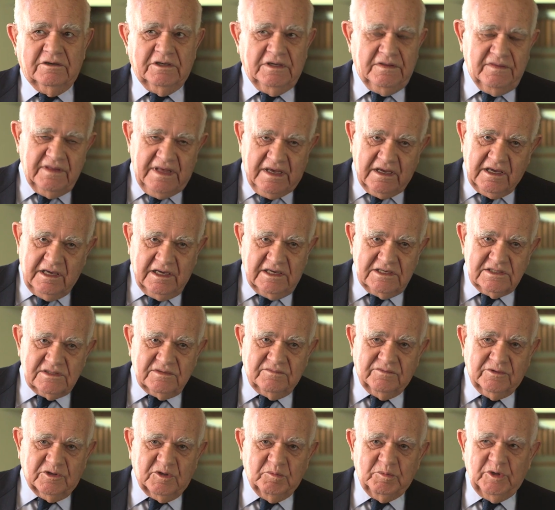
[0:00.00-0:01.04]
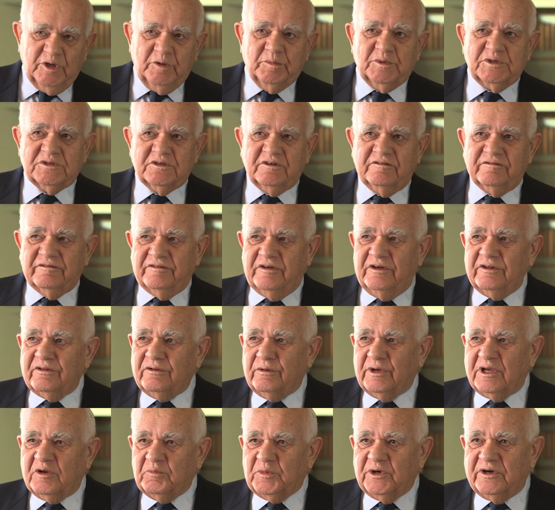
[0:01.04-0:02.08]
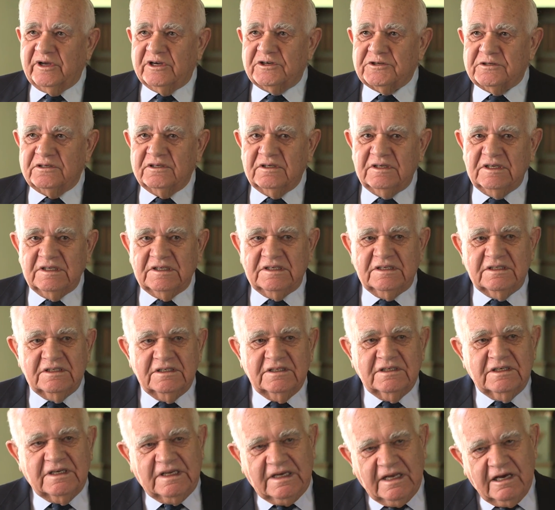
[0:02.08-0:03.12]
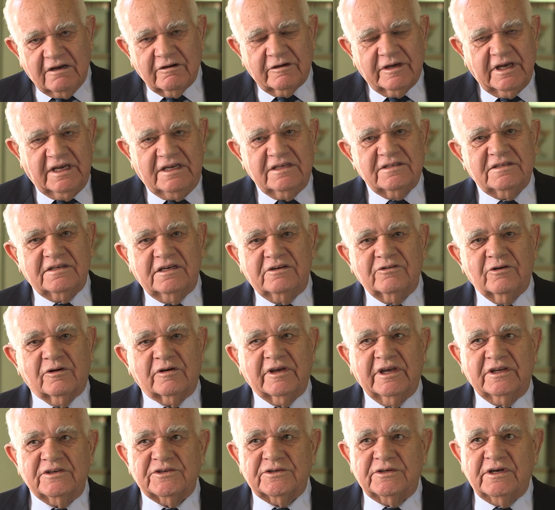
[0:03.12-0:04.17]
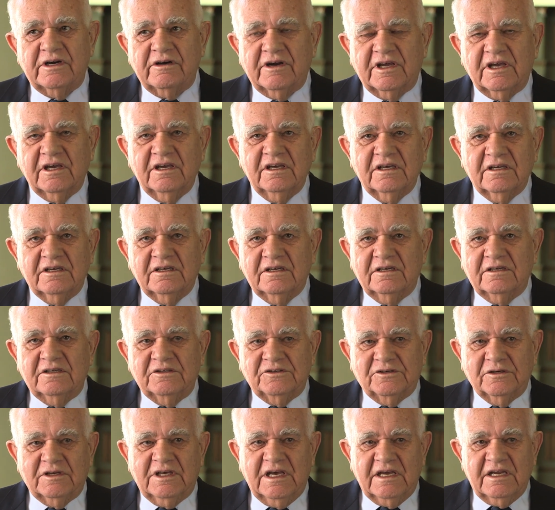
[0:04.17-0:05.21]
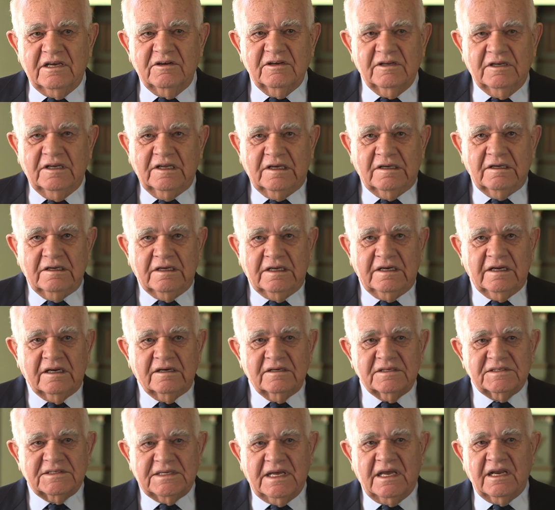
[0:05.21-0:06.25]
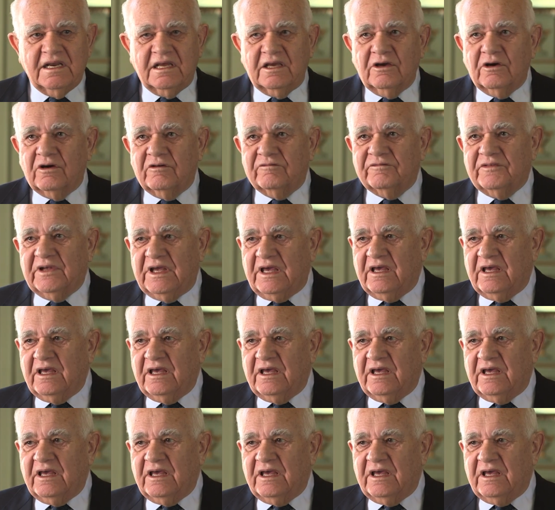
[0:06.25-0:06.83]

in their case for the purpose of earthquake prediction, in our case in rock engineering, to gain an understanding of